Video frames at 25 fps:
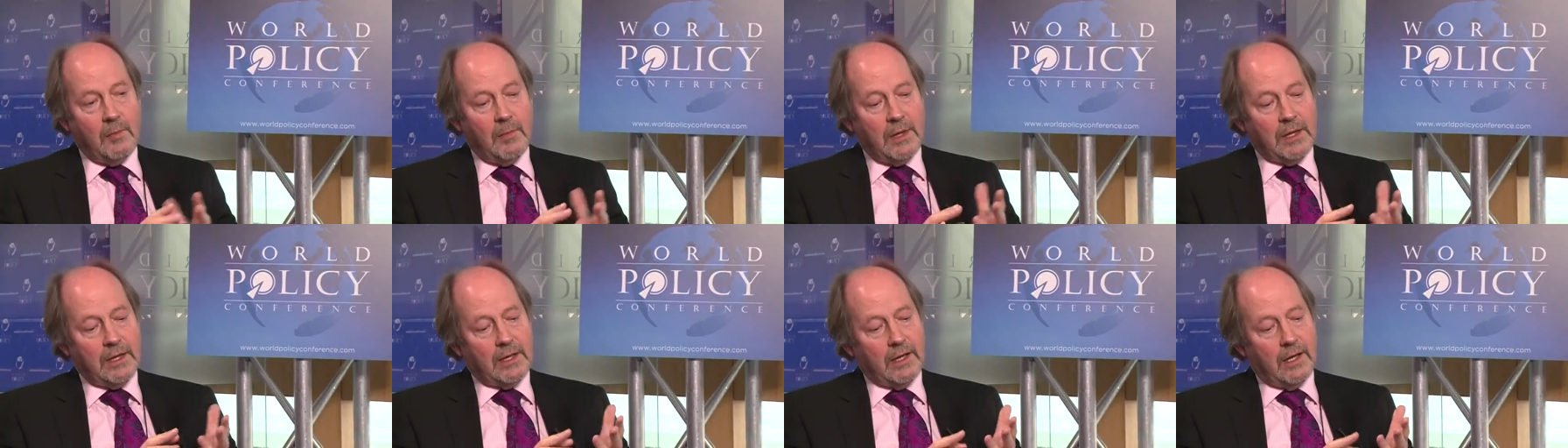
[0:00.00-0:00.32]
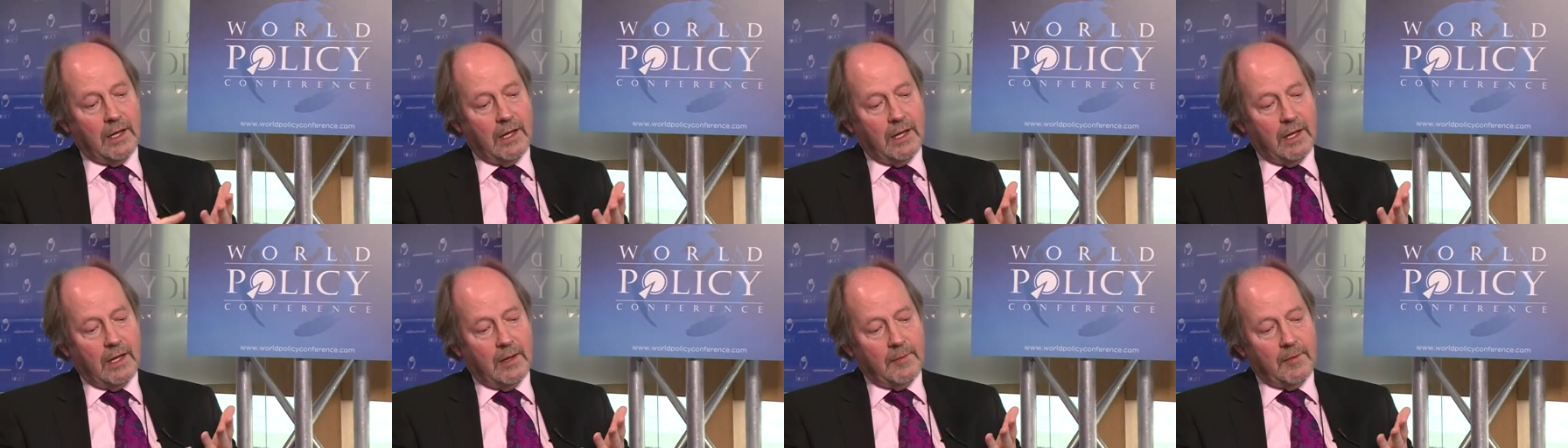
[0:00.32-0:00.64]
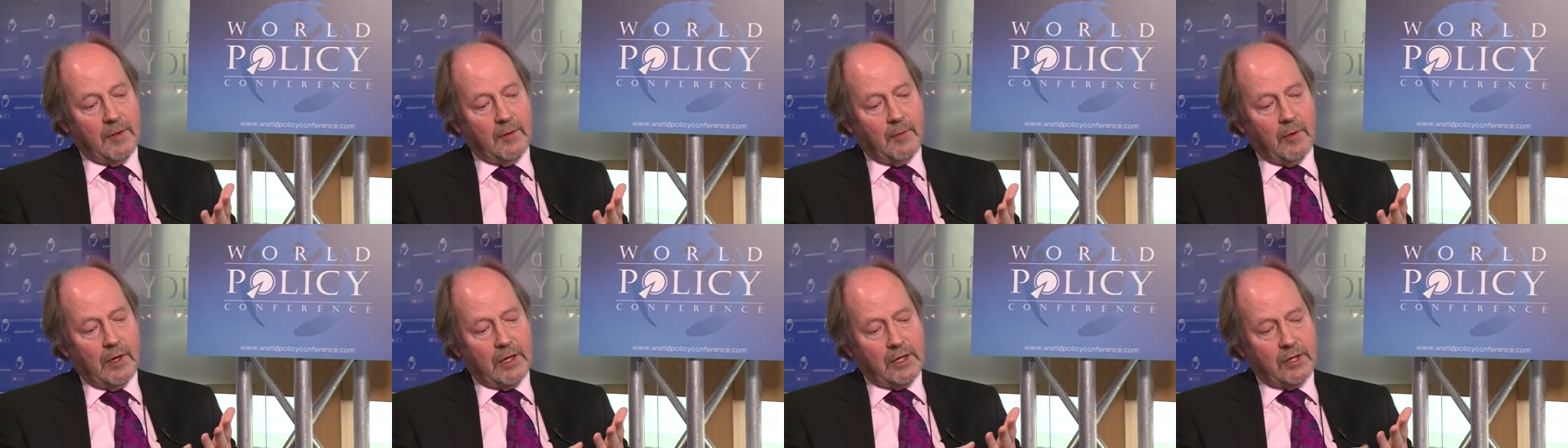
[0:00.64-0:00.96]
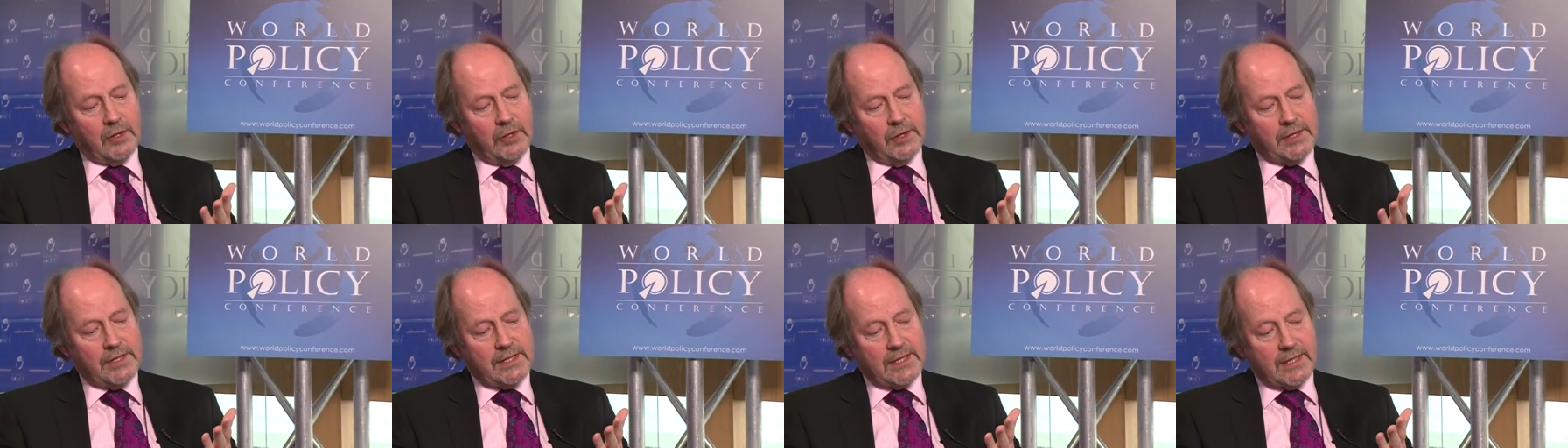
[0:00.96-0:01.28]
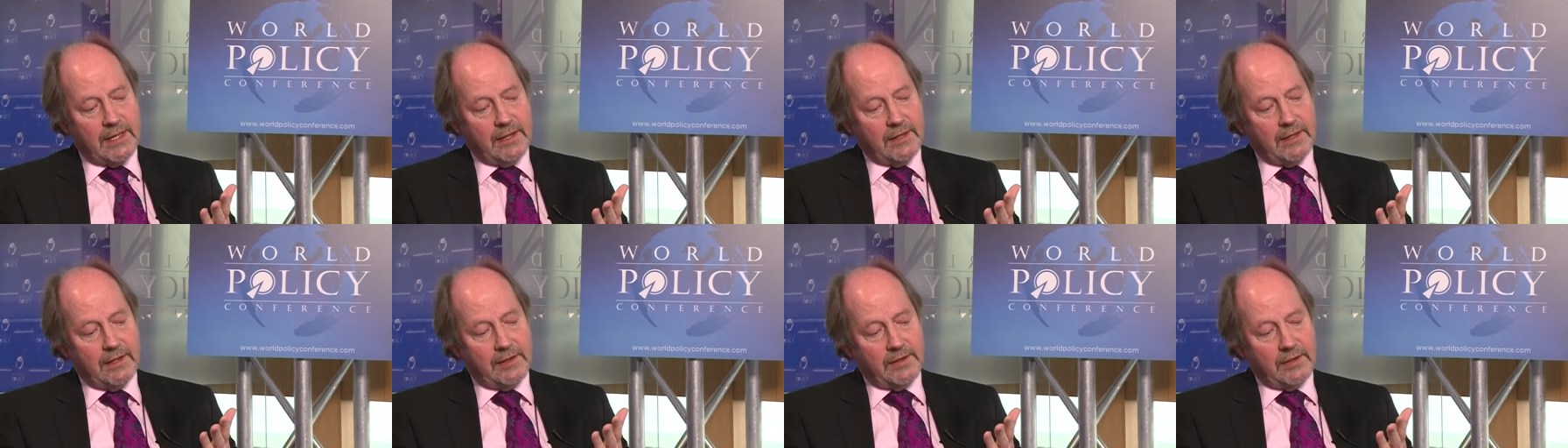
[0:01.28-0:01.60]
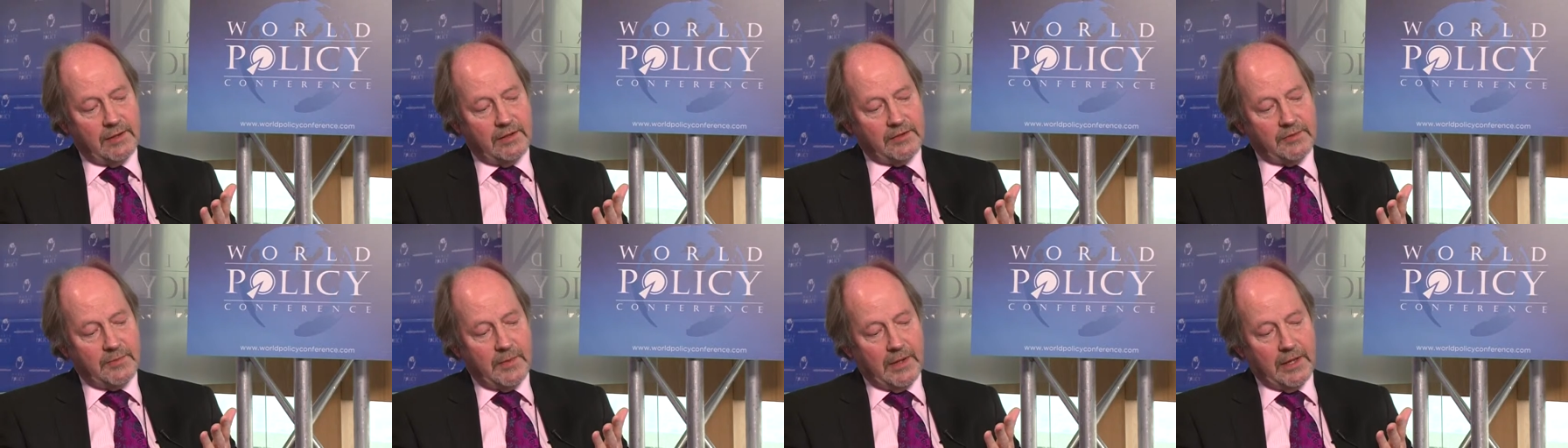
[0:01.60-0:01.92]
But I mean, one could say that
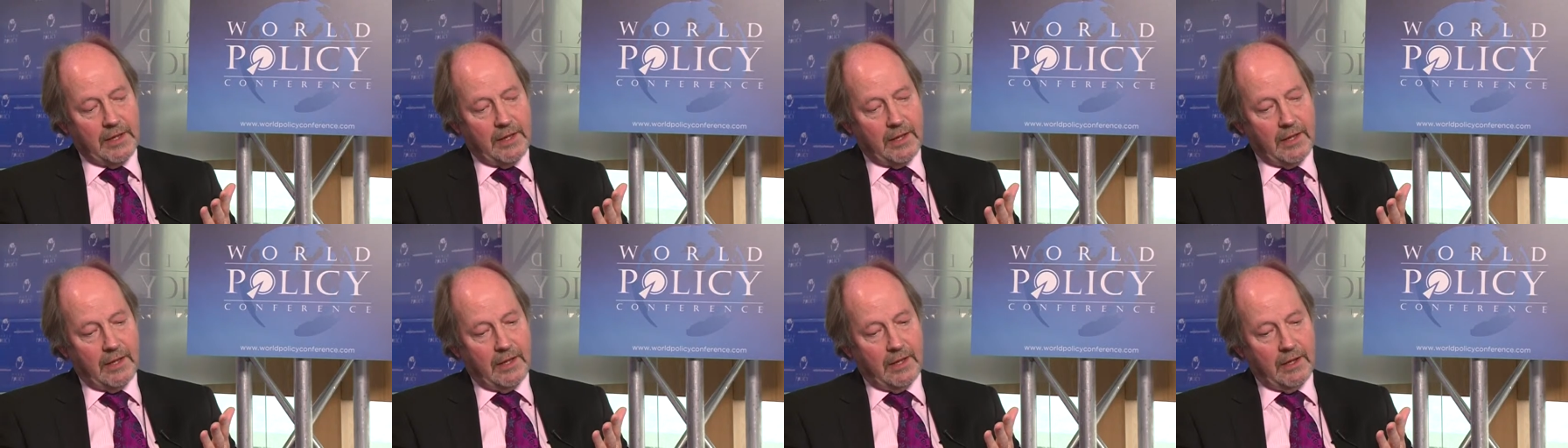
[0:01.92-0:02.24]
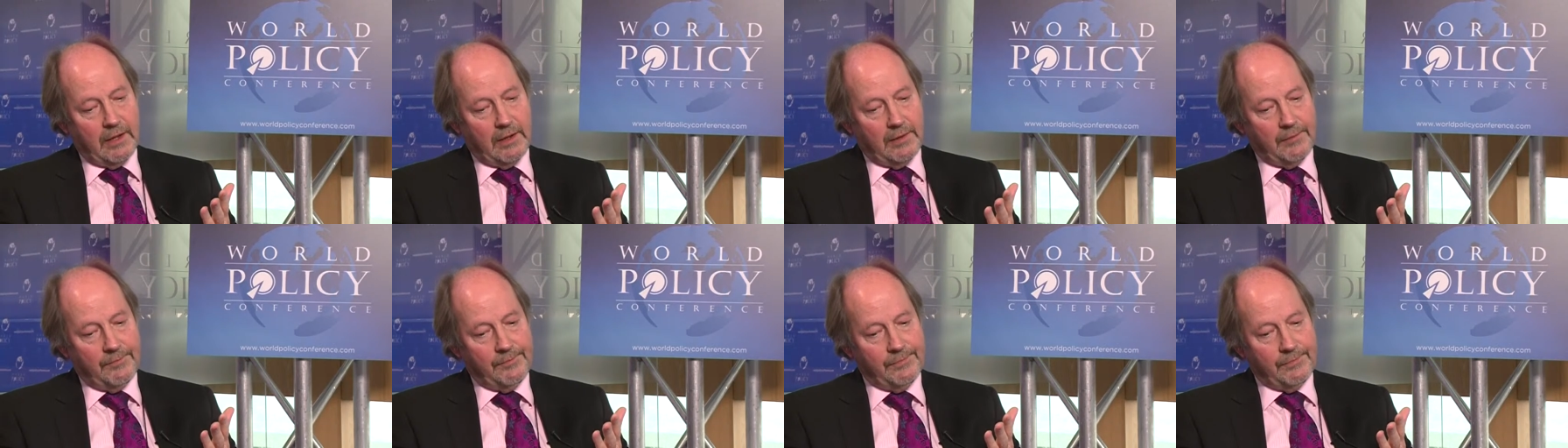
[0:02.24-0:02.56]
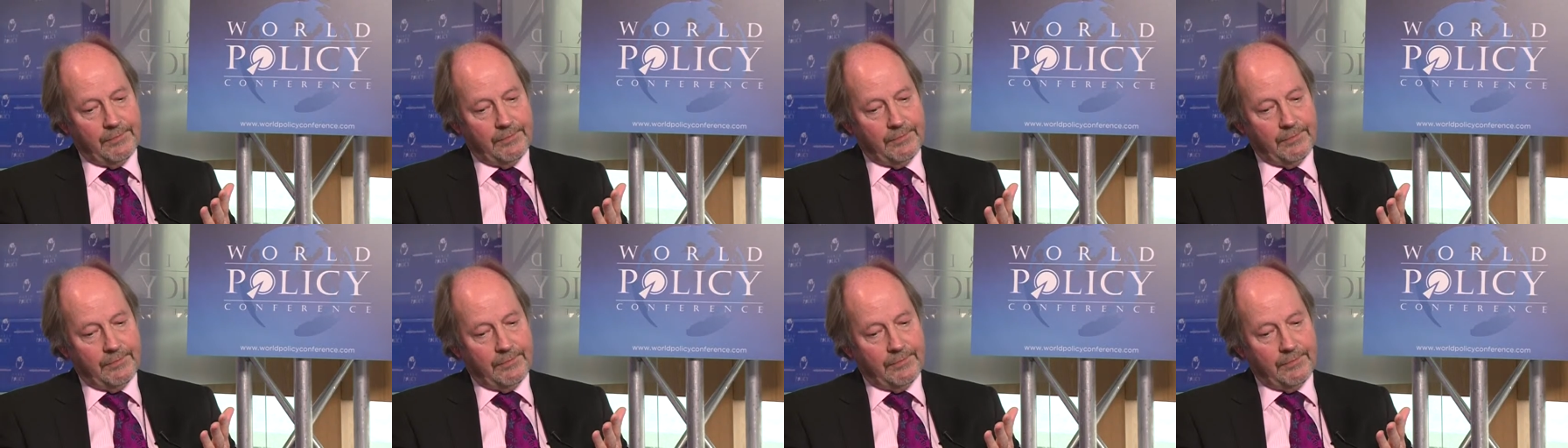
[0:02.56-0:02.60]
there's been a,